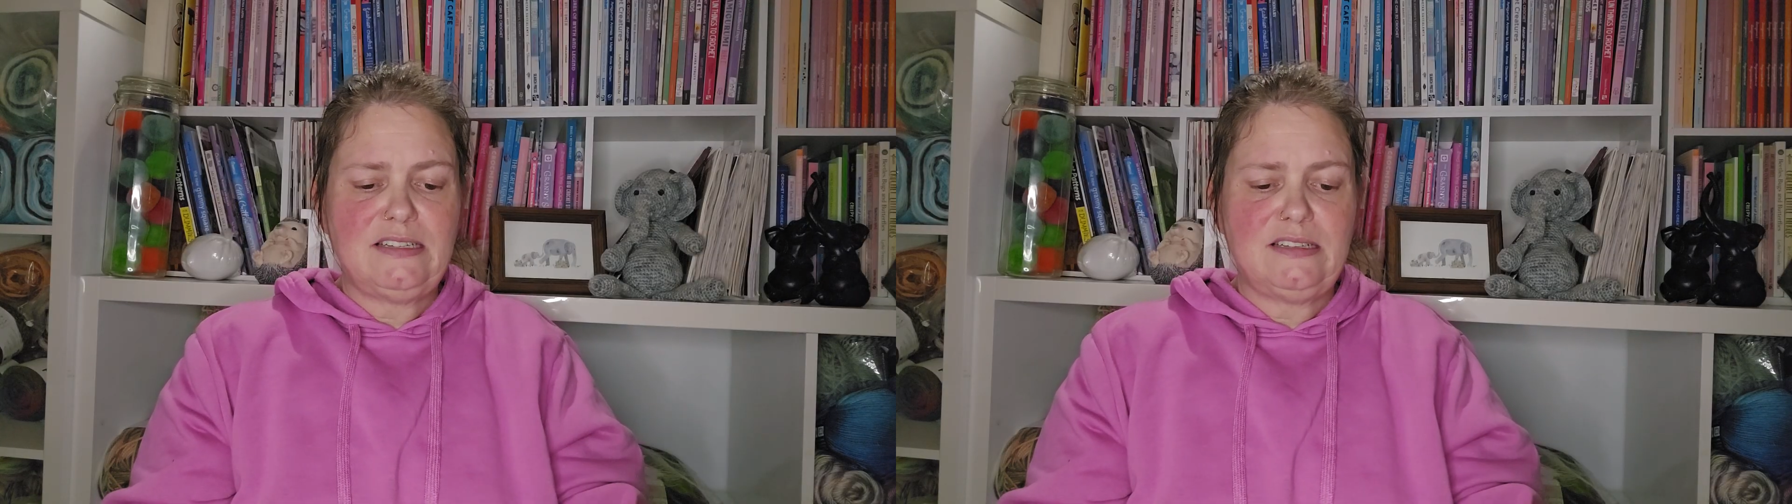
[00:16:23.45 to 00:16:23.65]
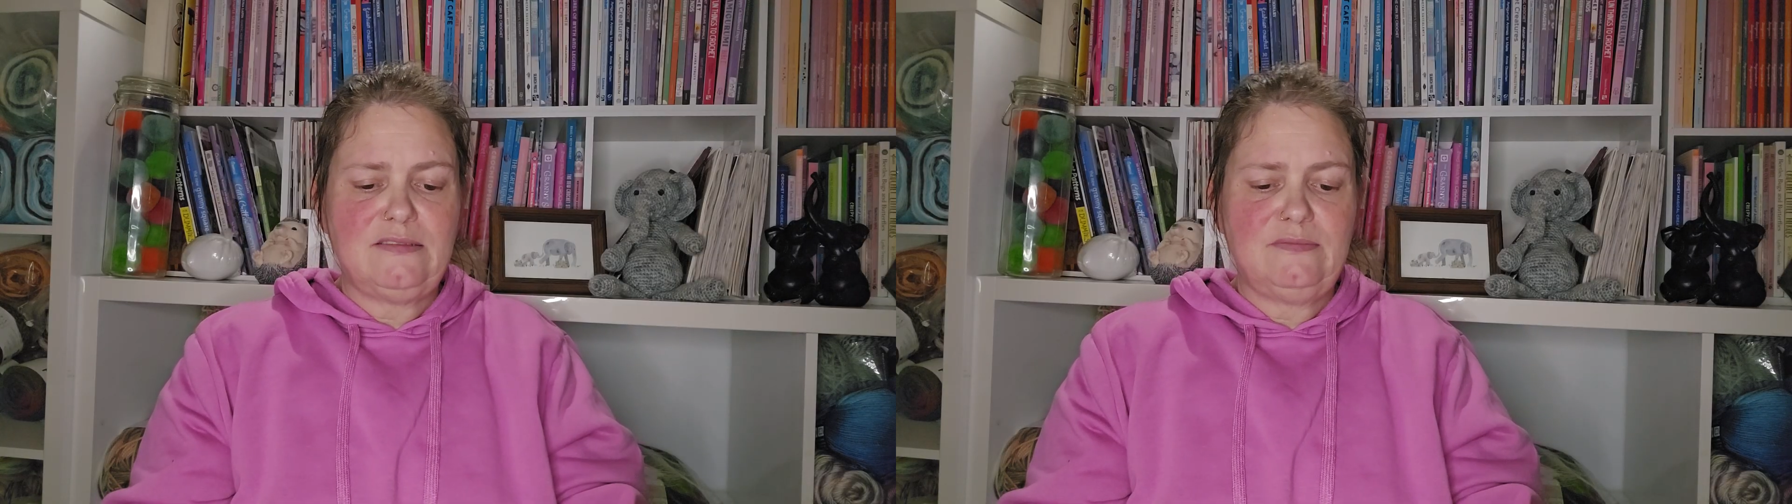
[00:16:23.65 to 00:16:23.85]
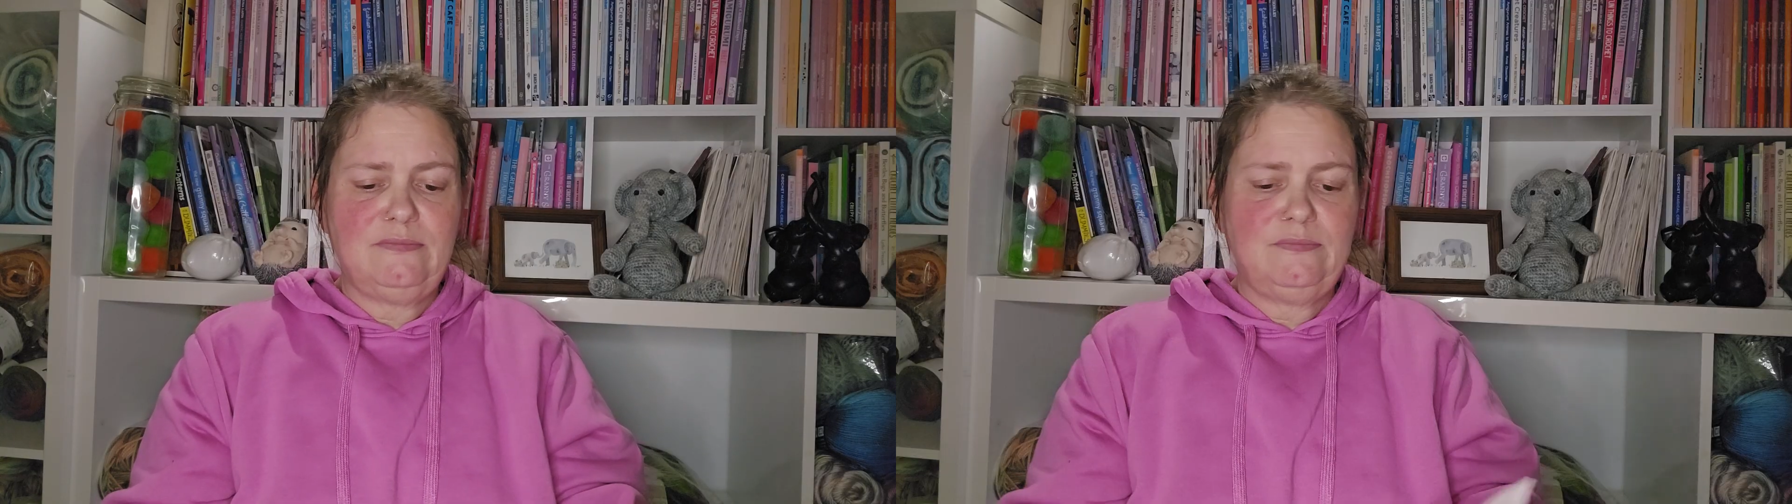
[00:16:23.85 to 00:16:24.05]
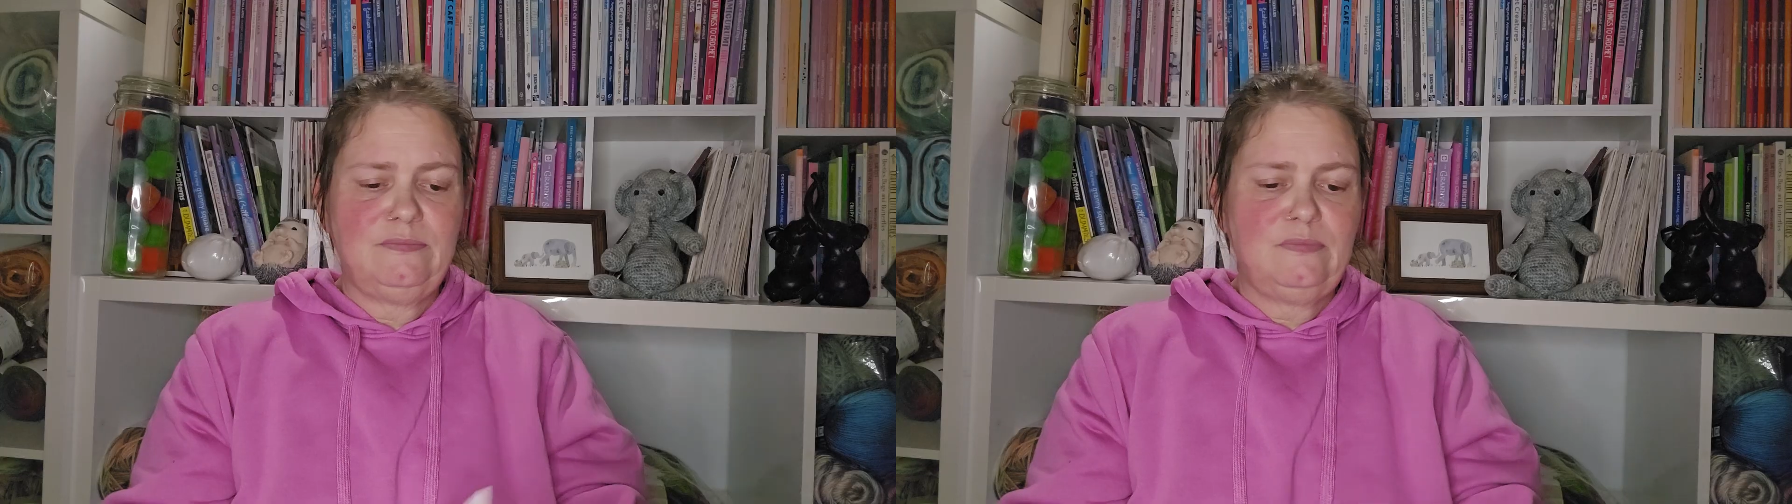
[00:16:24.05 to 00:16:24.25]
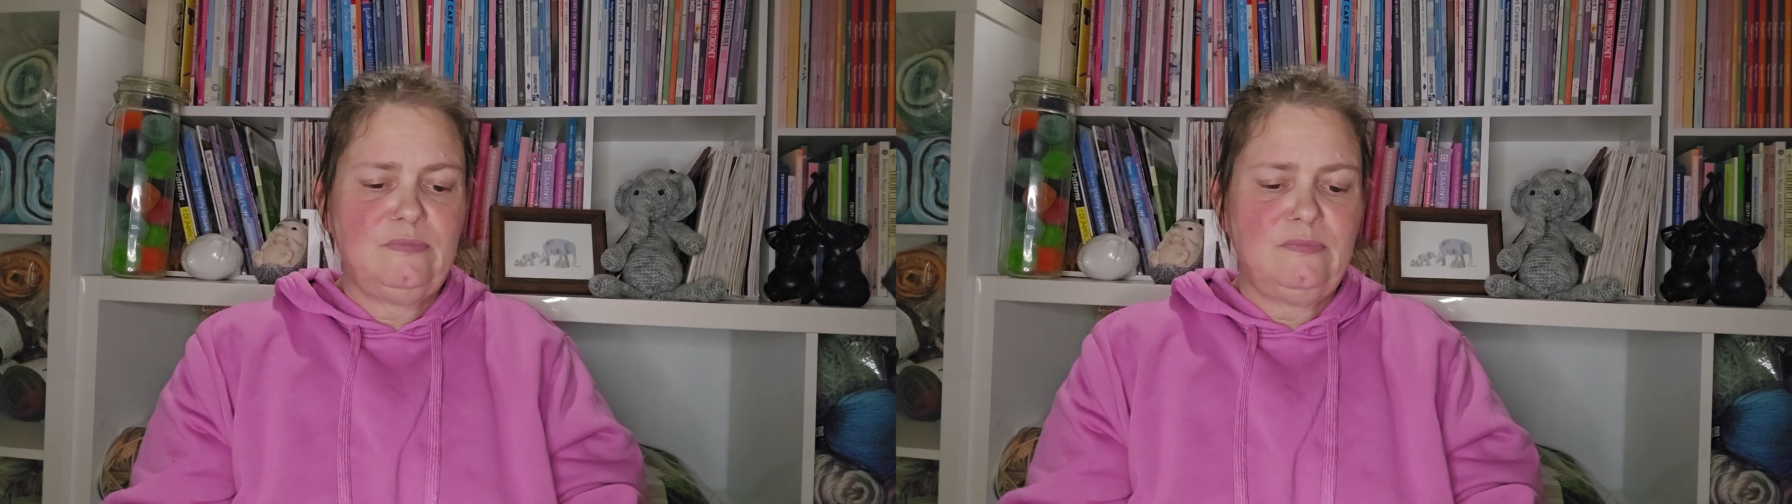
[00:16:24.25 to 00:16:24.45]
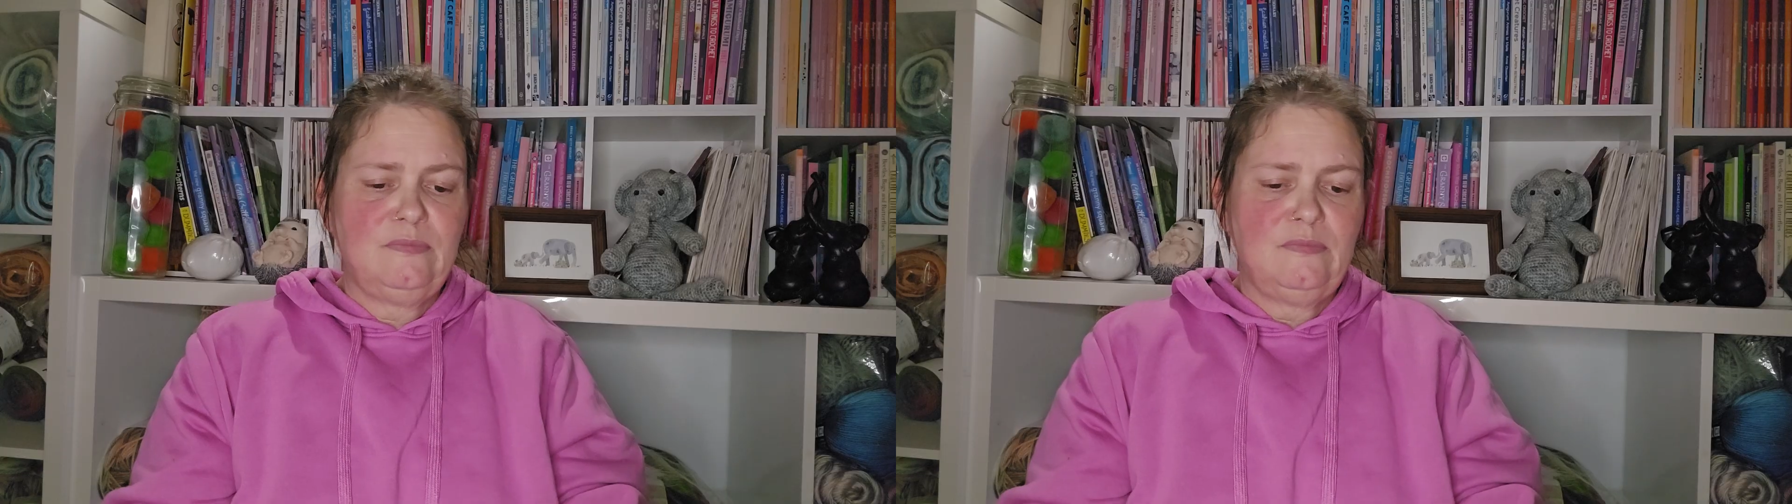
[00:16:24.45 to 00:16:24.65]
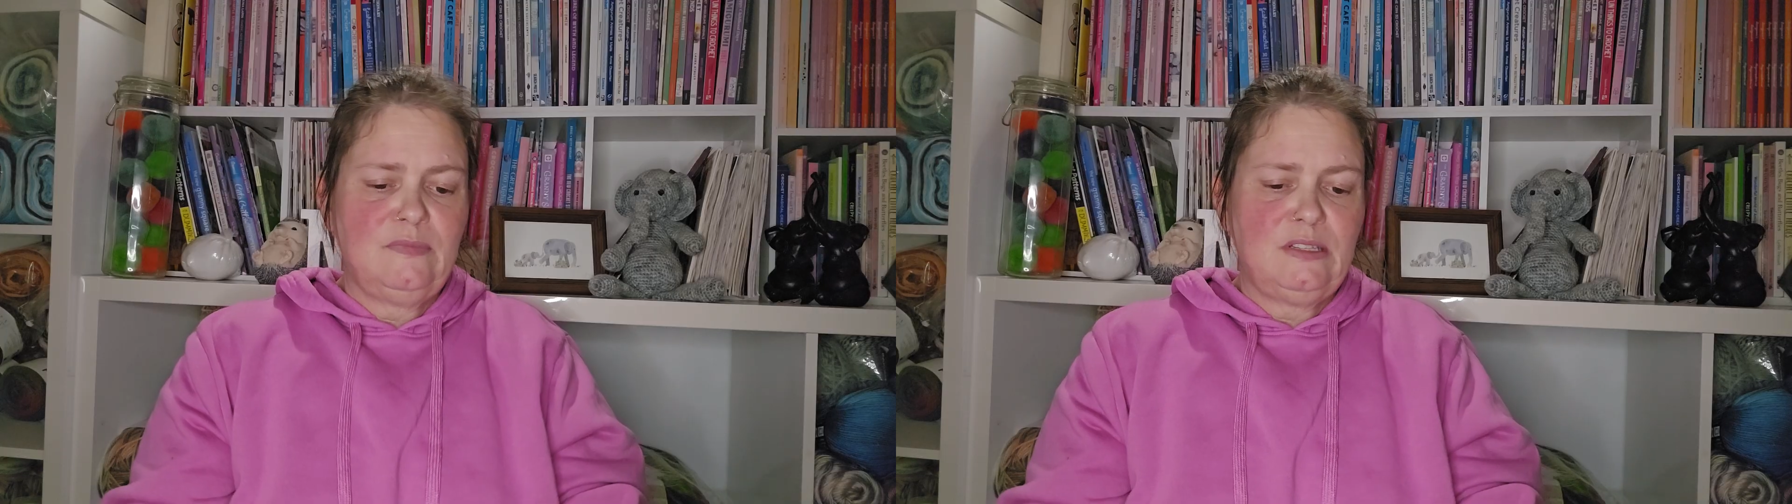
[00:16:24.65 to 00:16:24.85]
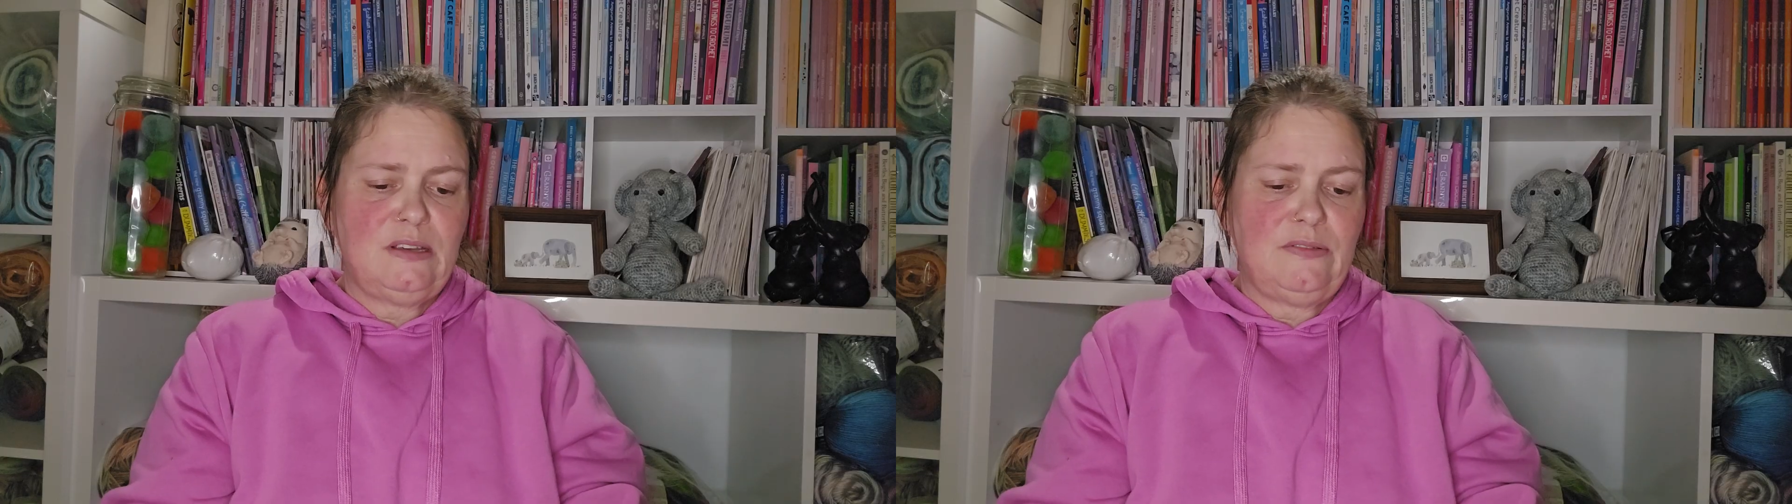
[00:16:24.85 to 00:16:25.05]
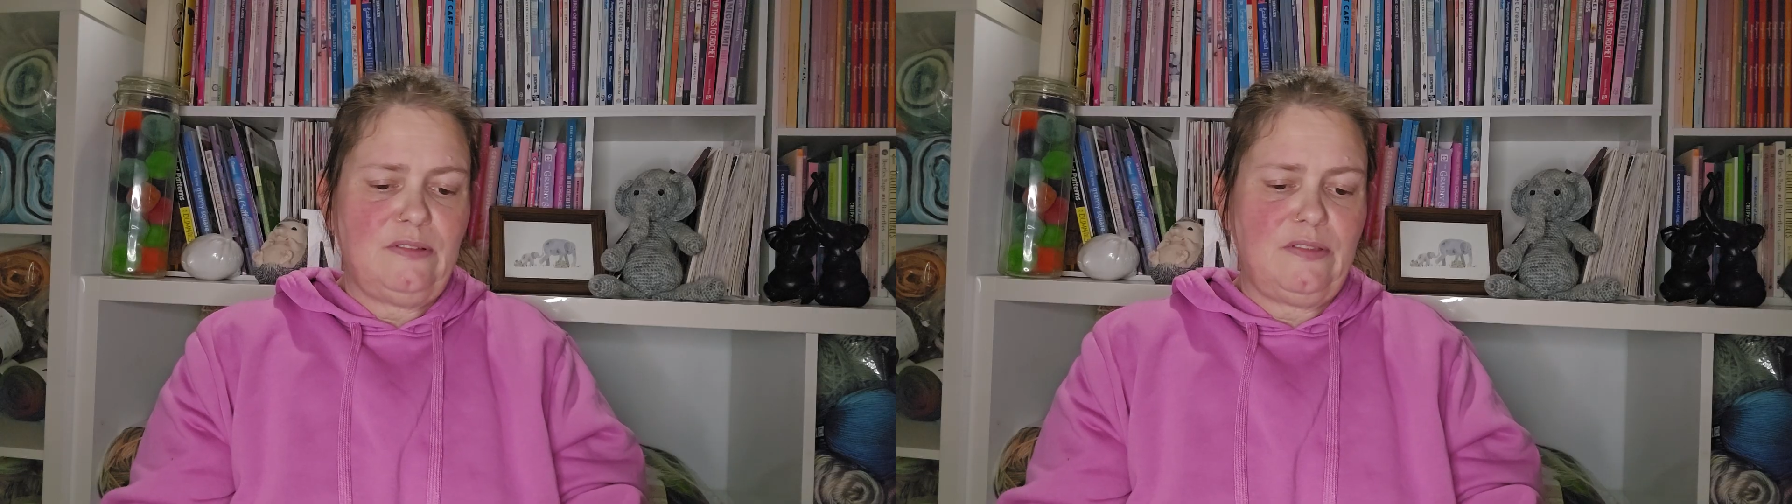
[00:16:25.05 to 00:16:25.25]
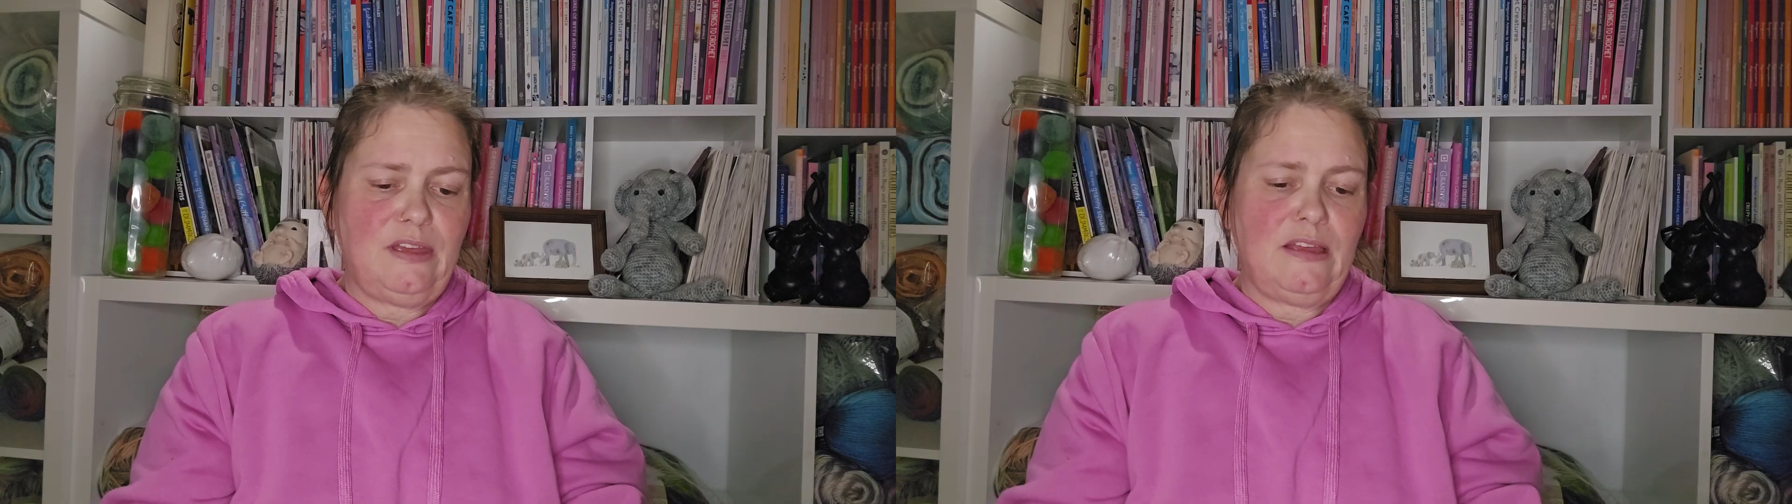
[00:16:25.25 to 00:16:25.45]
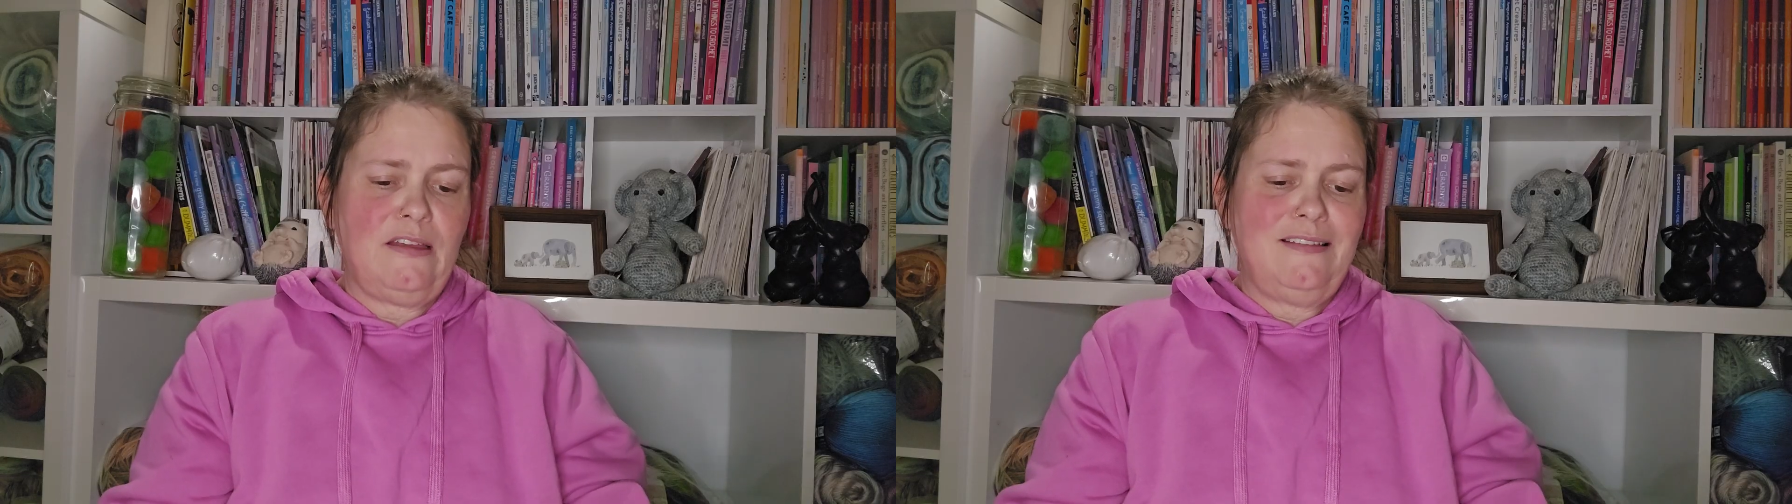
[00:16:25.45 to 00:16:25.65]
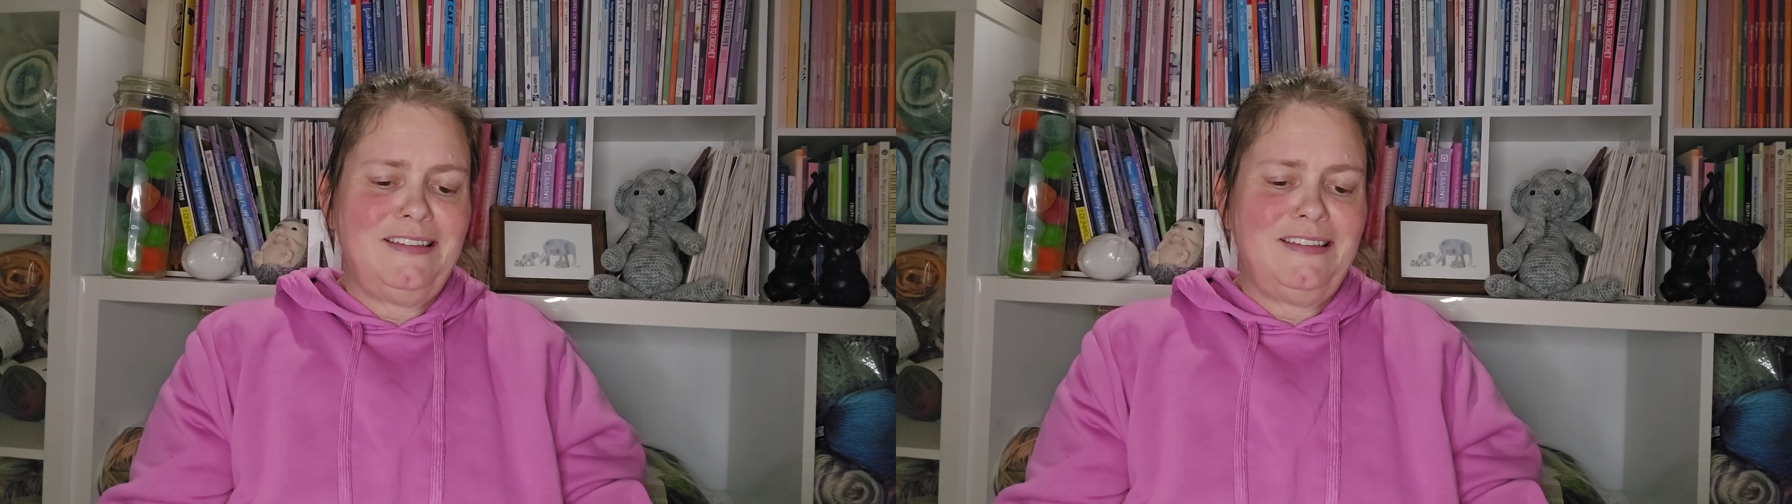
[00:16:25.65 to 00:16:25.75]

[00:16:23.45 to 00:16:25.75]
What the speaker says: and different things.